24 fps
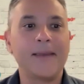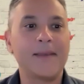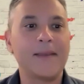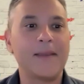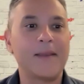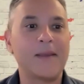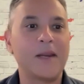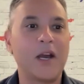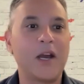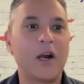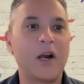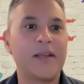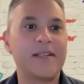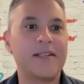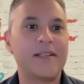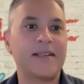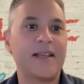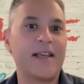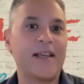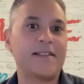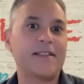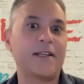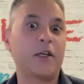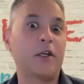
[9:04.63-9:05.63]
you know,
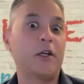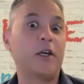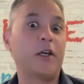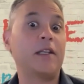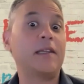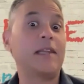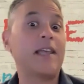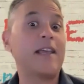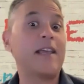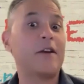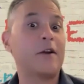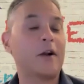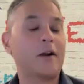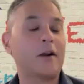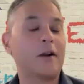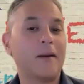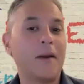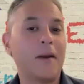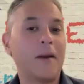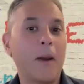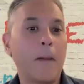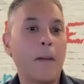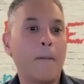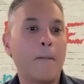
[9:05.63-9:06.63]
is a good leader,
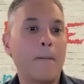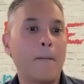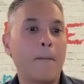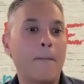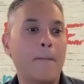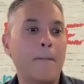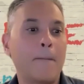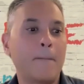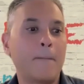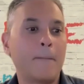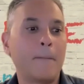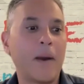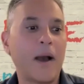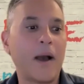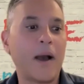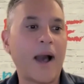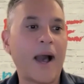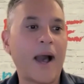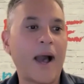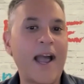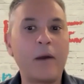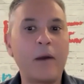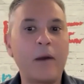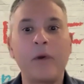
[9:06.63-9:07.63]

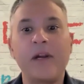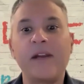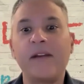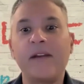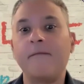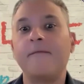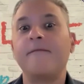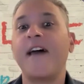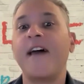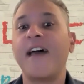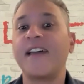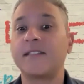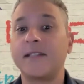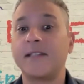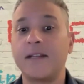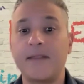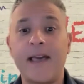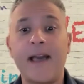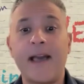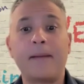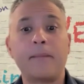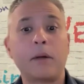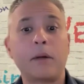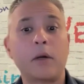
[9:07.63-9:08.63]
I would invest in
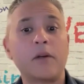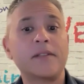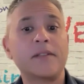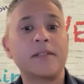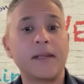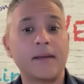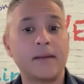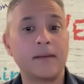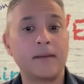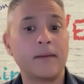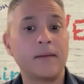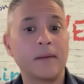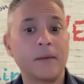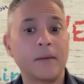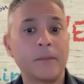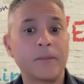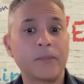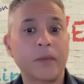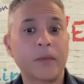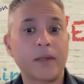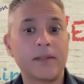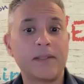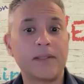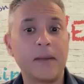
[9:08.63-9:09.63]
that person
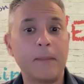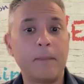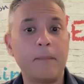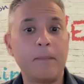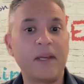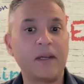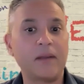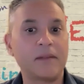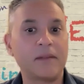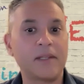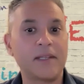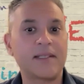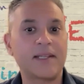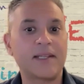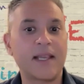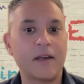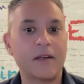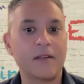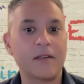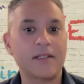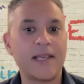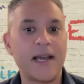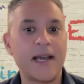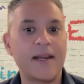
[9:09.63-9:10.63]
to build the
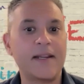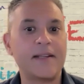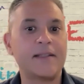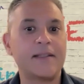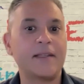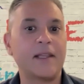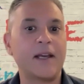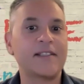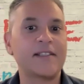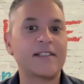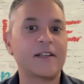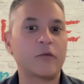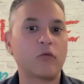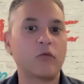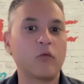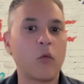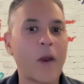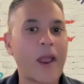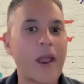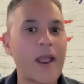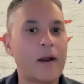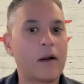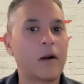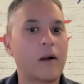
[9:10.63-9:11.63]
skills. That's a
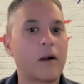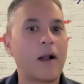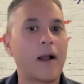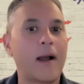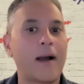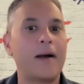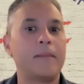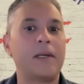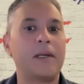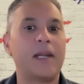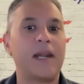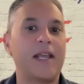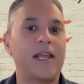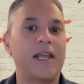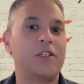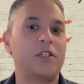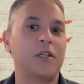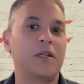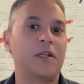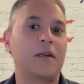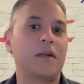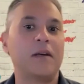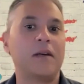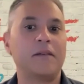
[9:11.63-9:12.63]
rare
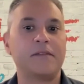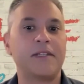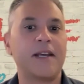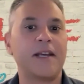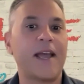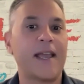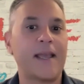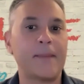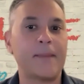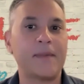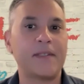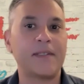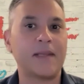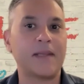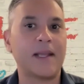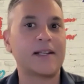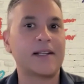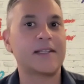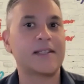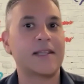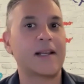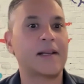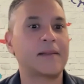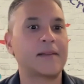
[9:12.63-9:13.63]
combination of types, and
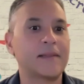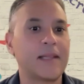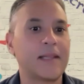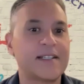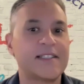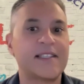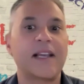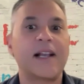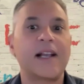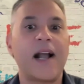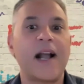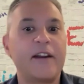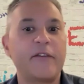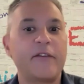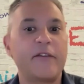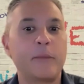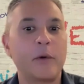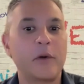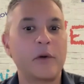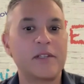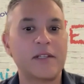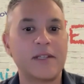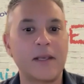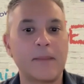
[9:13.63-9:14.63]
that's the kind of
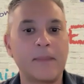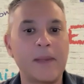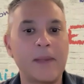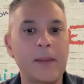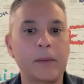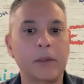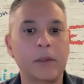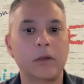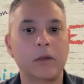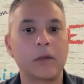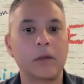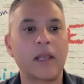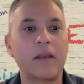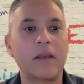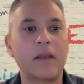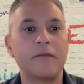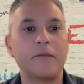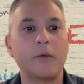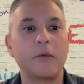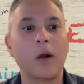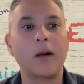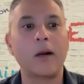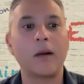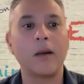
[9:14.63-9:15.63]
person that people are looking
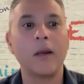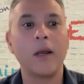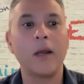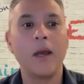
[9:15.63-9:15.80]
for.